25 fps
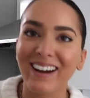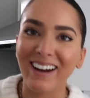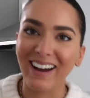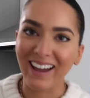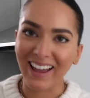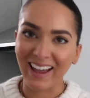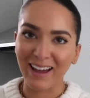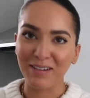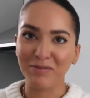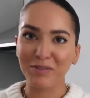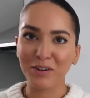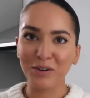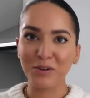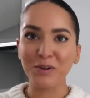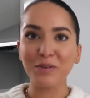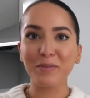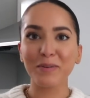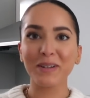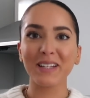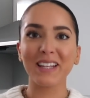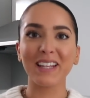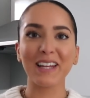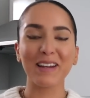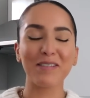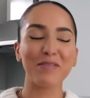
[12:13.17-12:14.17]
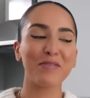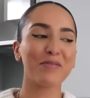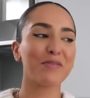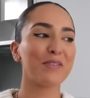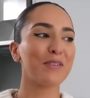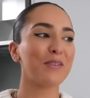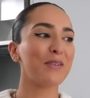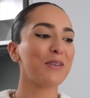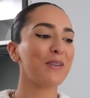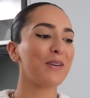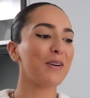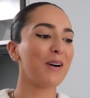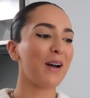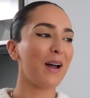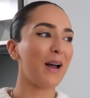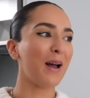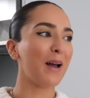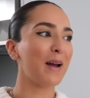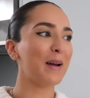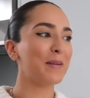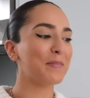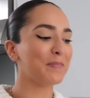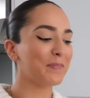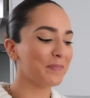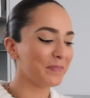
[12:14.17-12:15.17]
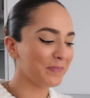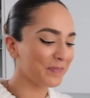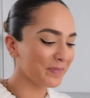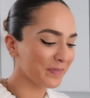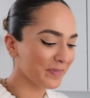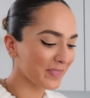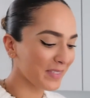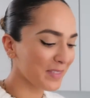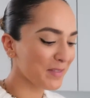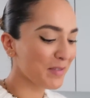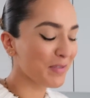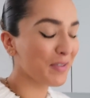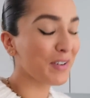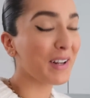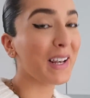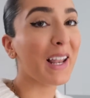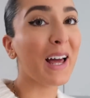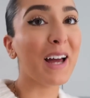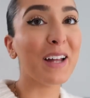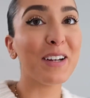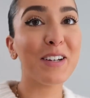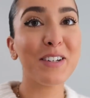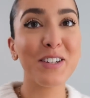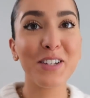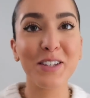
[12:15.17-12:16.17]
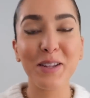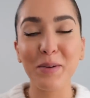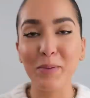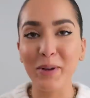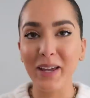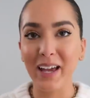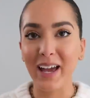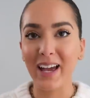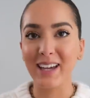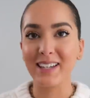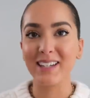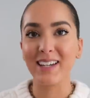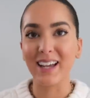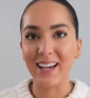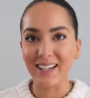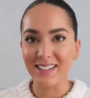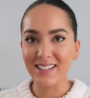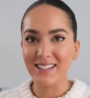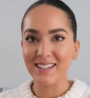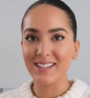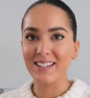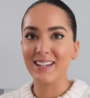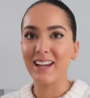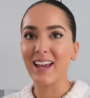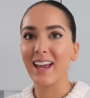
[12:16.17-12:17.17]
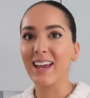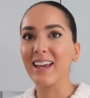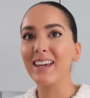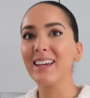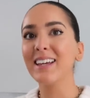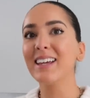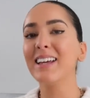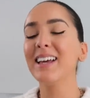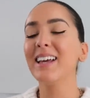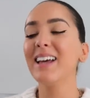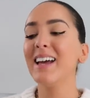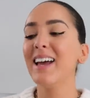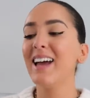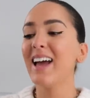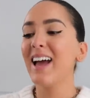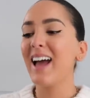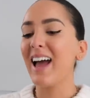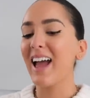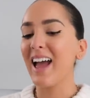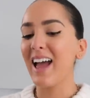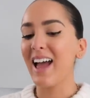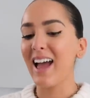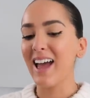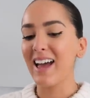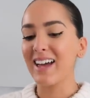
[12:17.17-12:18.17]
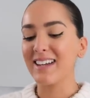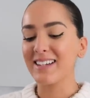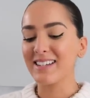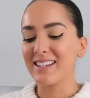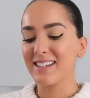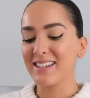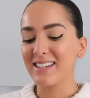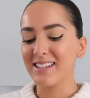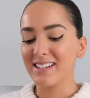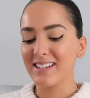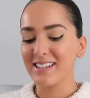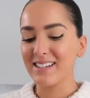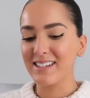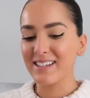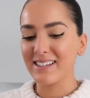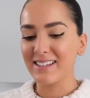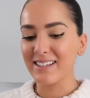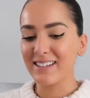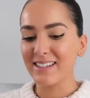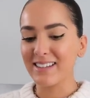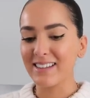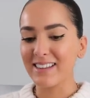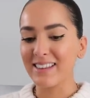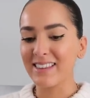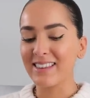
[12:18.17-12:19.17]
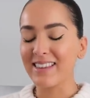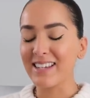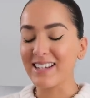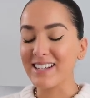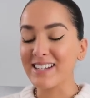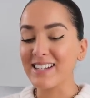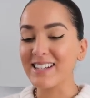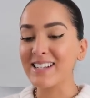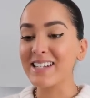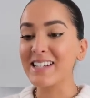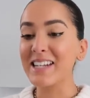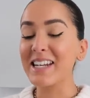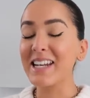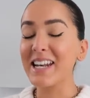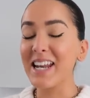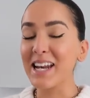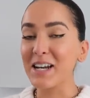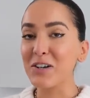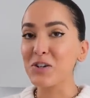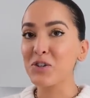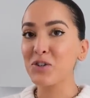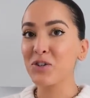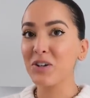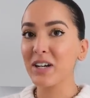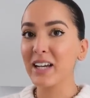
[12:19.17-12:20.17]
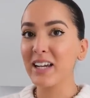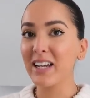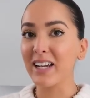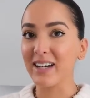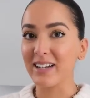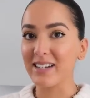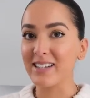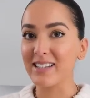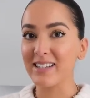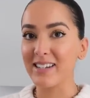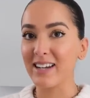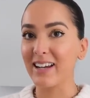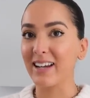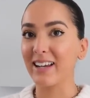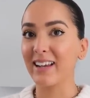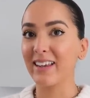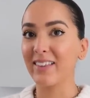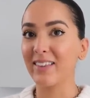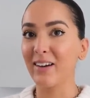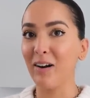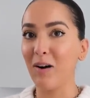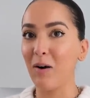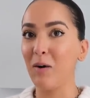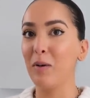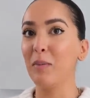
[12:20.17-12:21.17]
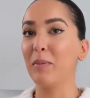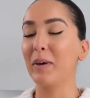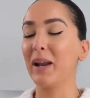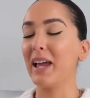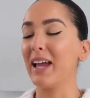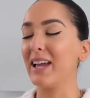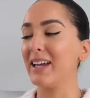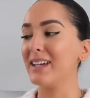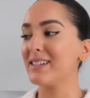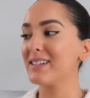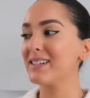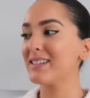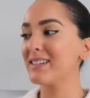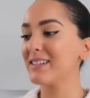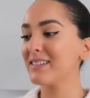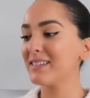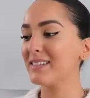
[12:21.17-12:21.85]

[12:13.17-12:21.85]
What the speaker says: I have Kubi there for lunch that we had yesterday, and this is literally gonna stink the whole place.